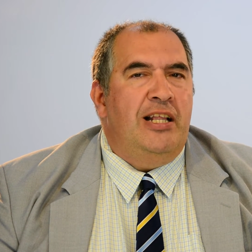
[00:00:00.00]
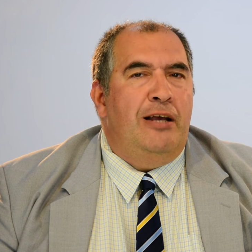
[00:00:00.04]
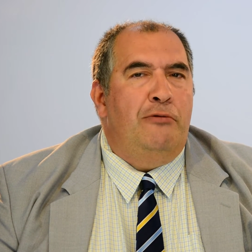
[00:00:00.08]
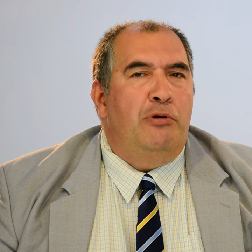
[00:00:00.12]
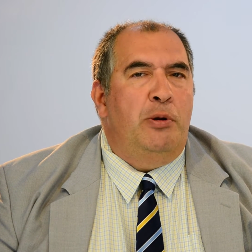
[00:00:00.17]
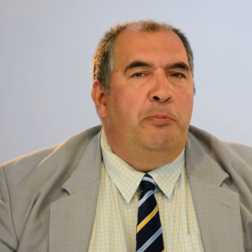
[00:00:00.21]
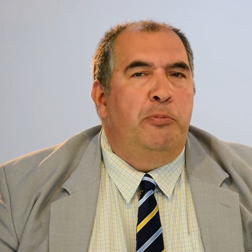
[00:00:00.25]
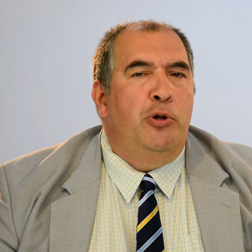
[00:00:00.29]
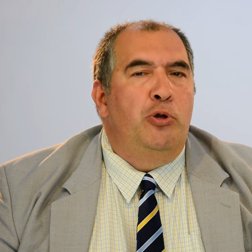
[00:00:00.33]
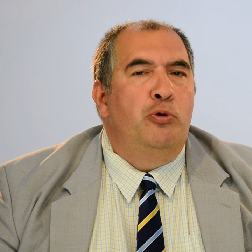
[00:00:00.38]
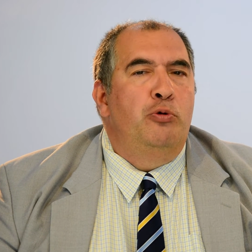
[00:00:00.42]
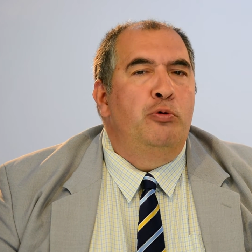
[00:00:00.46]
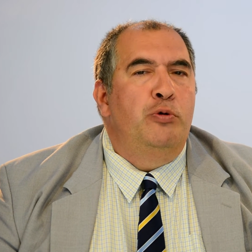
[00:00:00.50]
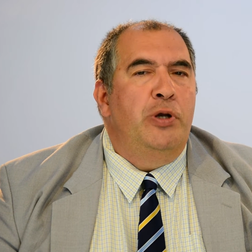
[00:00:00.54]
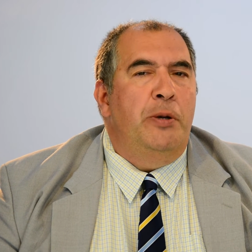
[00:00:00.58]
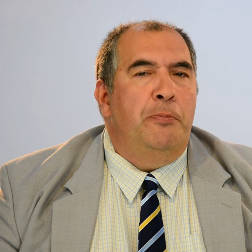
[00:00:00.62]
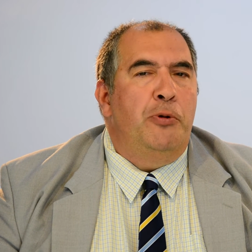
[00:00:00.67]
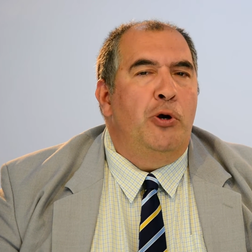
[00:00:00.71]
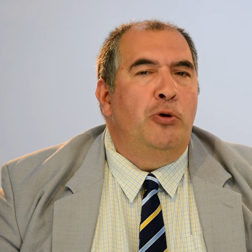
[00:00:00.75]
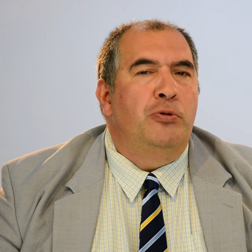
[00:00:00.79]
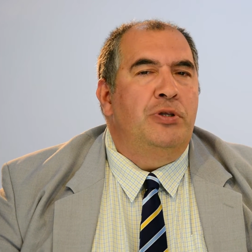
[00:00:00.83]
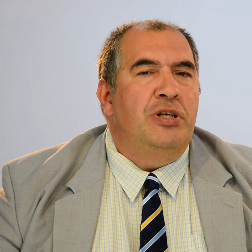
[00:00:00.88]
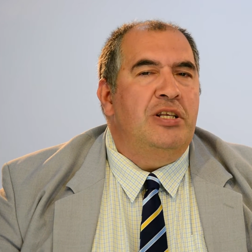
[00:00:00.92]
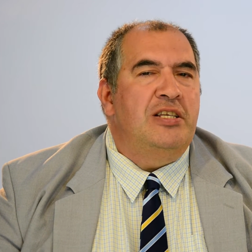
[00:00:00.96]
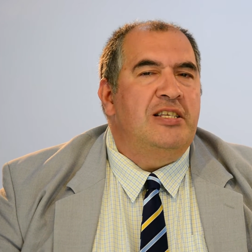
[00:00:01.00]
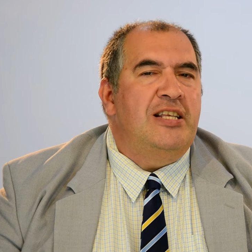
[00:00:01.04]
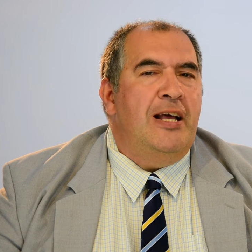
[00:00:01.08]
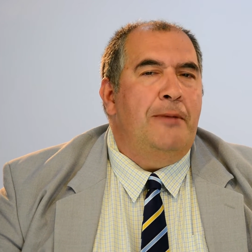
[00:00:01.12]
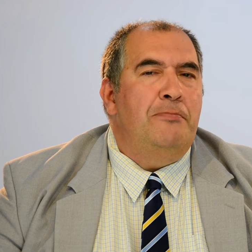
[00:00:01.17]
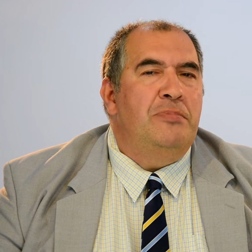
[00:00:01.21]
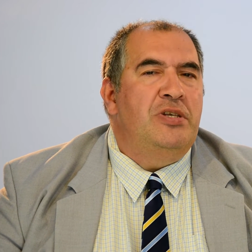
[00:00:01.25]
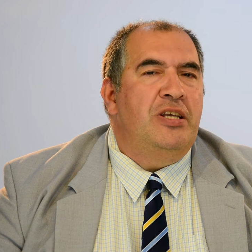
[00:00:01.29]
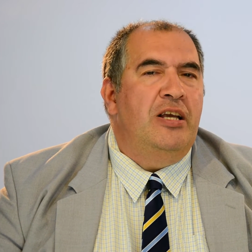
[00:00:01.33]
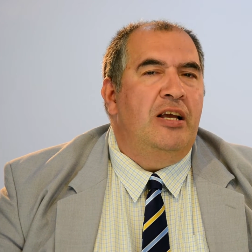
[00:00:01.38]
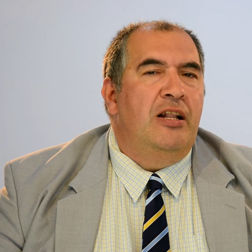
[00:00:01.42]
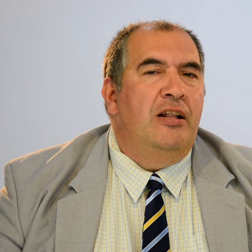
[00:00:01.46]
Now, a pluripotent
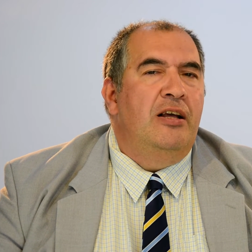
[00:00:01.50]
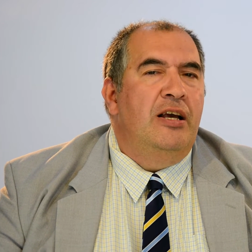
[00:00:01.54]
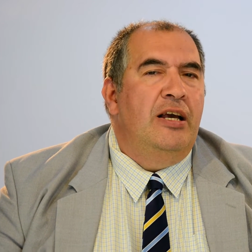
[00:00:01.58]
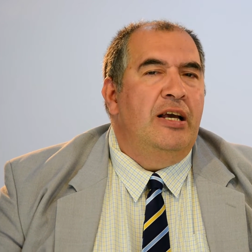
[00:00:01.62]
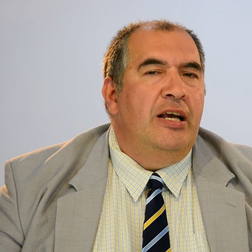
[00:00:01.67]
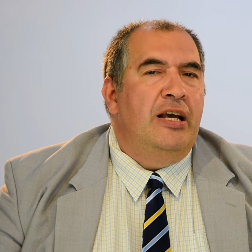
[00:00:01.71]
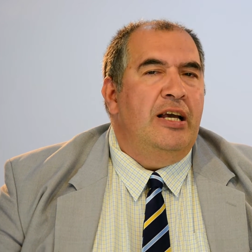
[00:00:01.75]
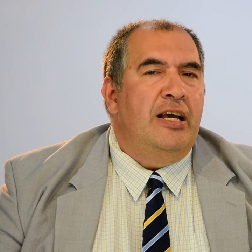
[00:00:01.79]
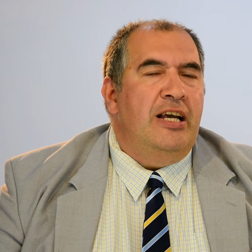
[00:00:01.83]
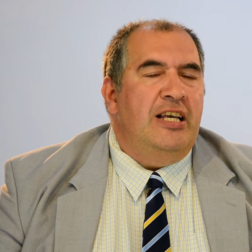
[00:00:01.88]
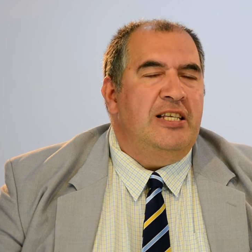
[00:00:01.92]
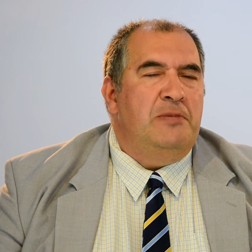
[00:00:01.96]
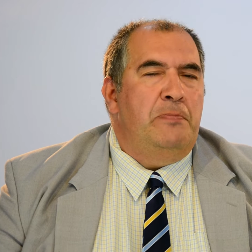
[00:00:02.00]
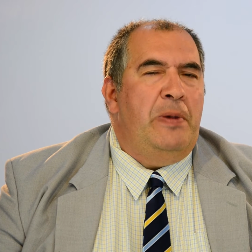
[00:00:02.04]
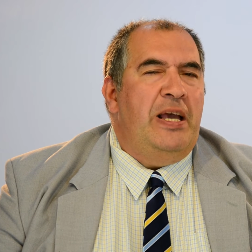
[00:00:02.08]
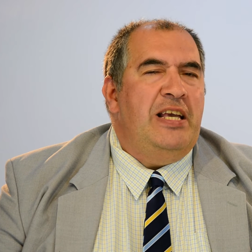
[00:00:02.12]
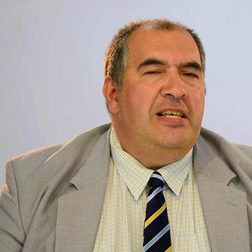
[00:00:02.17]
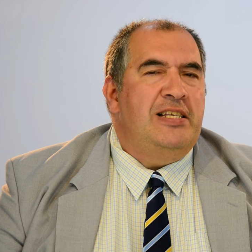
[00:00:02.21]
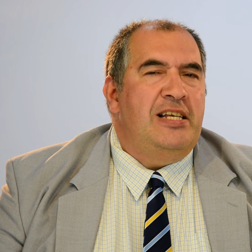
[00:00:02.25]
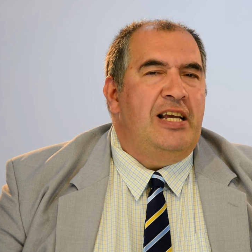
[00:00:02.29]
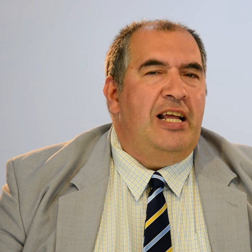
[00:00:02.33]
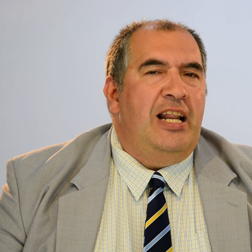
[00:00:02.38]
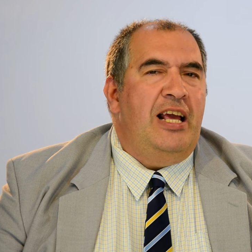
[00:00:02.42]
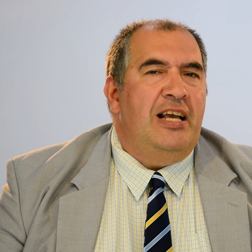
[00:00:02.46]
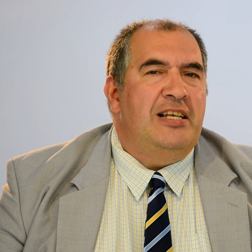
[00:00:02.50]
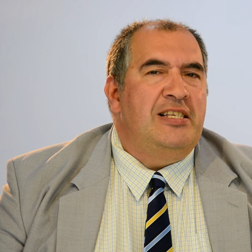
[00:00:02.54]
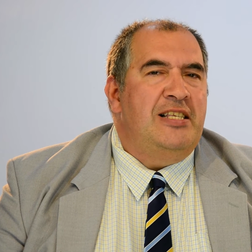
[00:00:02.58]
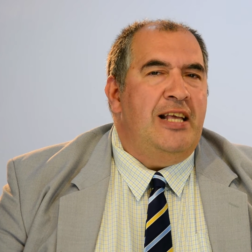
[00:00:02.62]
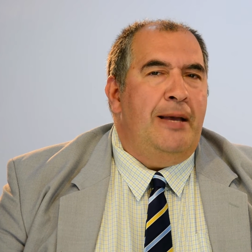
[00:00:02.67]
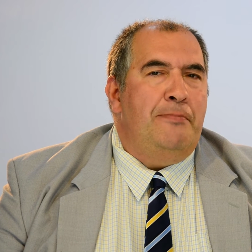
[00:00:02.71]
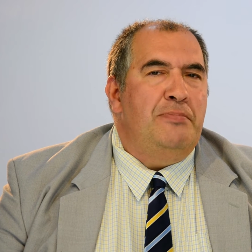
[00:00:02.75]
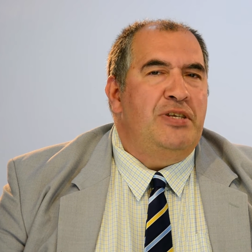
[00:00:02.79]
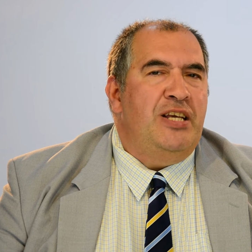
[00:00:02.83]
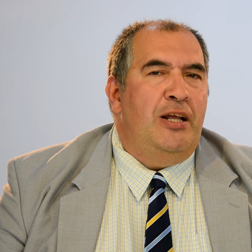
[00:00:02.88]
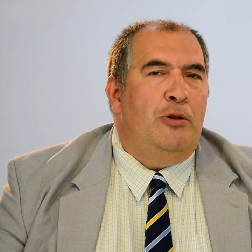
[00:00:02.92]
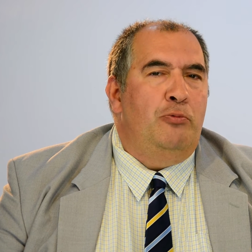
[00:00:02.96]
stem cell is basically a
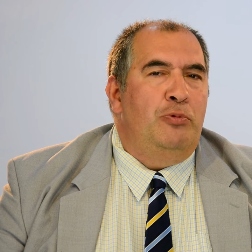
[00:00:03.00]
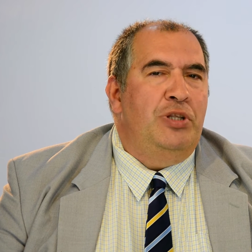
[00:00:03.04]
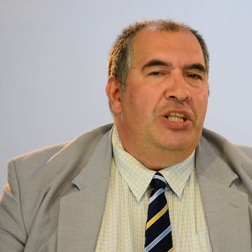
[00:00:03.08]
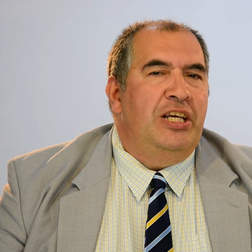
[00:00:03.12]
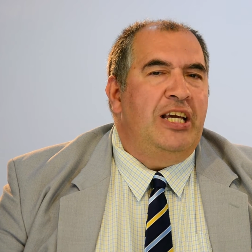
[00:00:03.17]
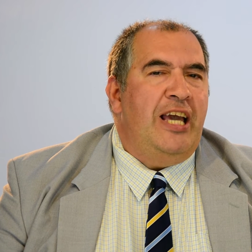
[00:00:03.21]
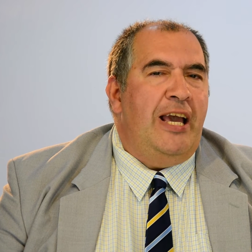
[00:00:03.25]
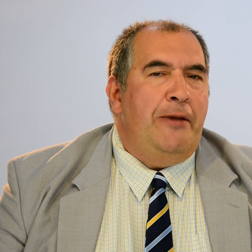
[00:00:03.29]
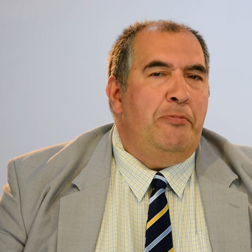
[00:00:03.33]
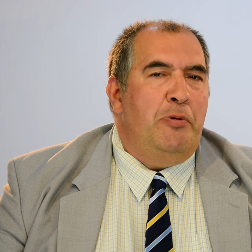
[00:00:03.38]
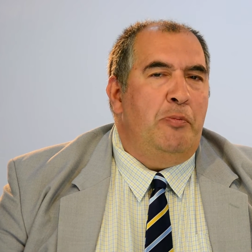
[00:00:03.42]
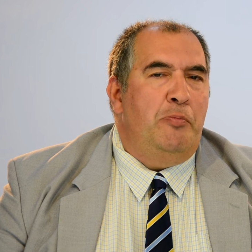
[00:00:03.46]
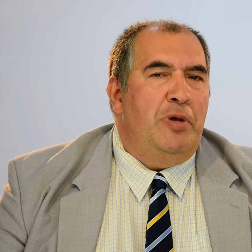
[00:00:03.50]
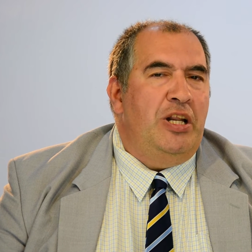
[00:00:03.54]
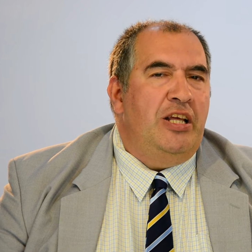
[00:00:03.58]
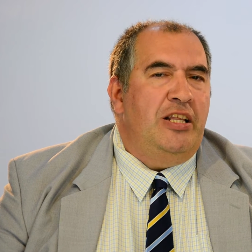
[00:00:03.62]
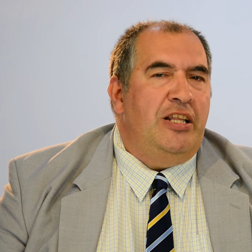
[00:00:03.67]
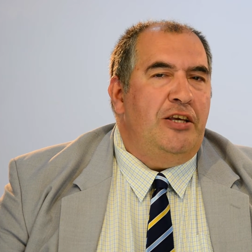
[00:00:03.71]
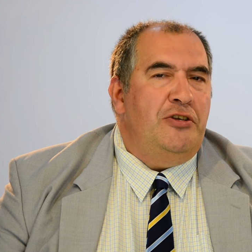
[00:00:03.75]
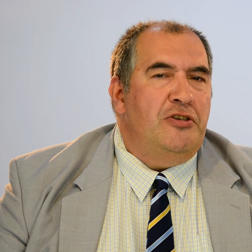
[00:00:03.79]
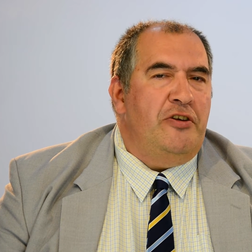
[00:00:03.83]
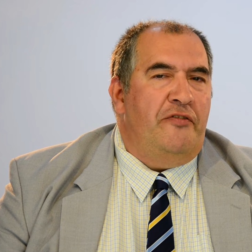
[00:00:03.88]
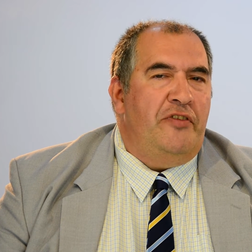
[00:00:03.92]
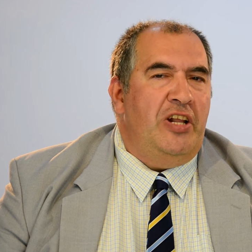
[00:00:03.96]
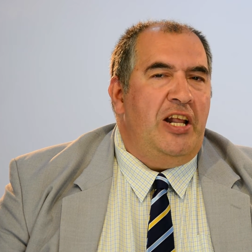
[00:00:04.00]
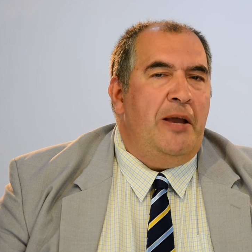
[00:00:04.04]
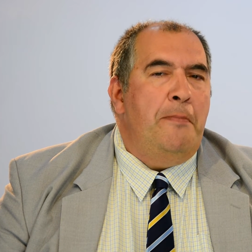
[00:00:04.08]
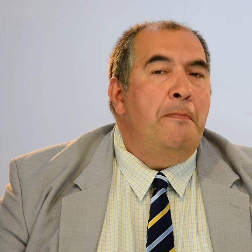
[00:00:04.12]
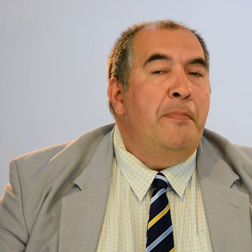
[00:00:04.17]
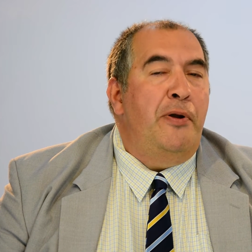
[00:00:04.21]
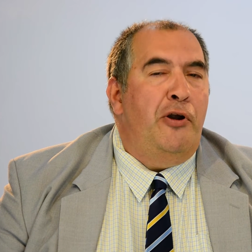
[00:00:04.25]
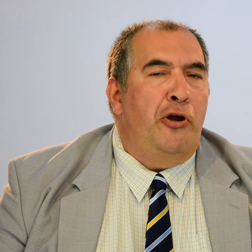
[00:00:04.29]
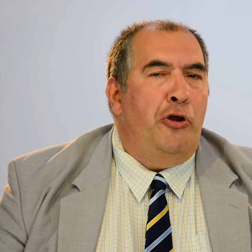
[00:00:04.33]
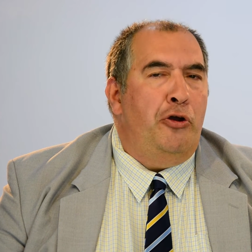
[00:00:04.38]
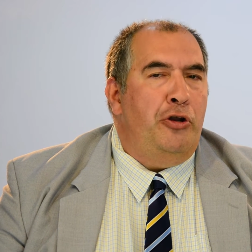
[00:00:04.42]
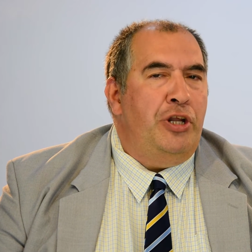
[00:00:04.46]
stem cell with the capabilities of an
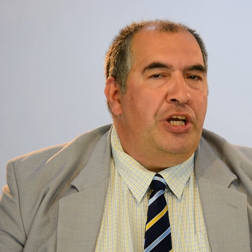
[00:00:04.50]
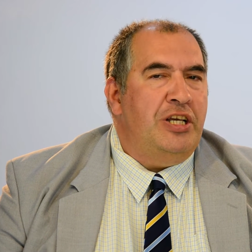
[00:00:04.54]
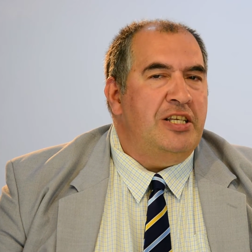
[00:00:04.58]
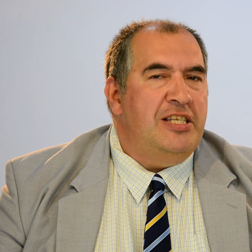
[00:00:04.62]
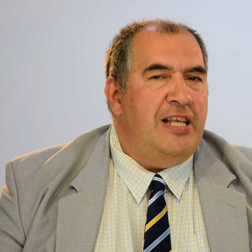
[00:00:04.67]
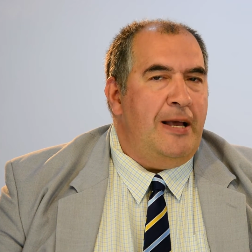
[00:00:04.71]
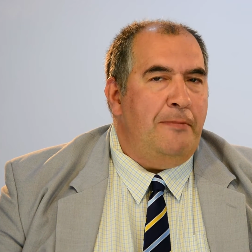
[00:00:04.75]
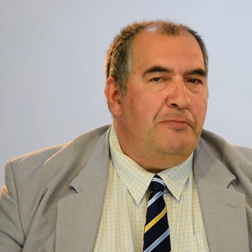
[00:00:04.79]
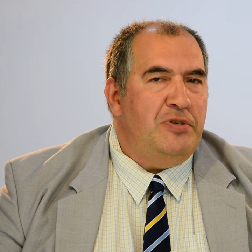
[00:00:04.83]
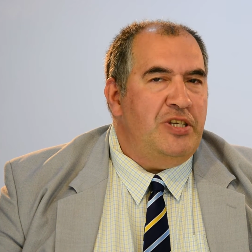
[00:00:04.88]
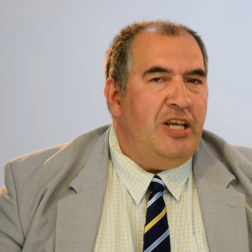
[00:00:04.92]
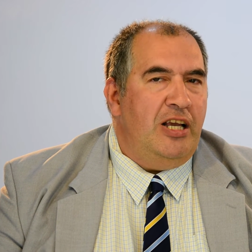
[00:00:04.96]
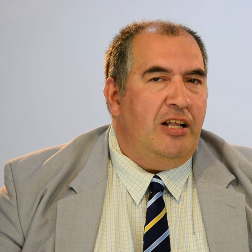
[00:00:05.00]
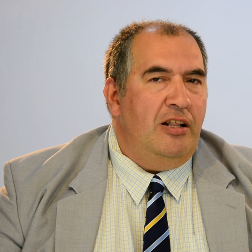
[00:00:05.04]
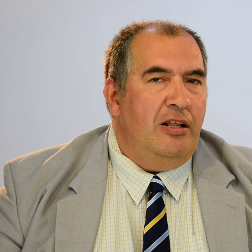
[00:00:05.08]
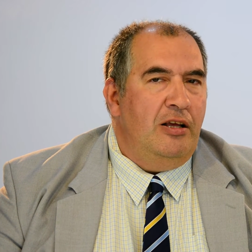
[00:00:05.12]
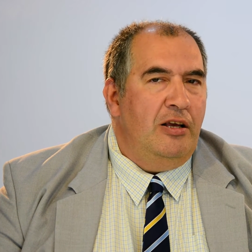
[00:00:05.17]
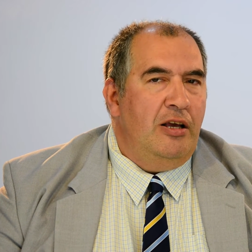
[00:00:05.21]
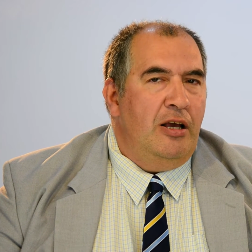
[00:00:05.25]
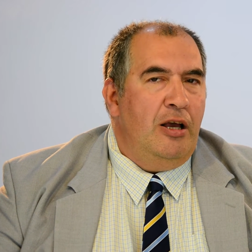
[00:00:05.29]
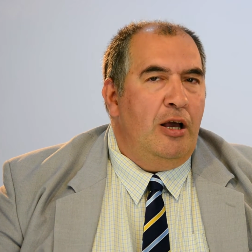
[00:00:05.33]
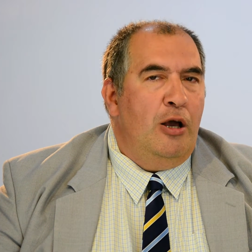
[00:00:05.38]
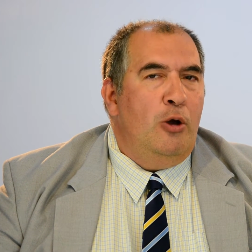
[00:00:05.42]
embryonic stem cell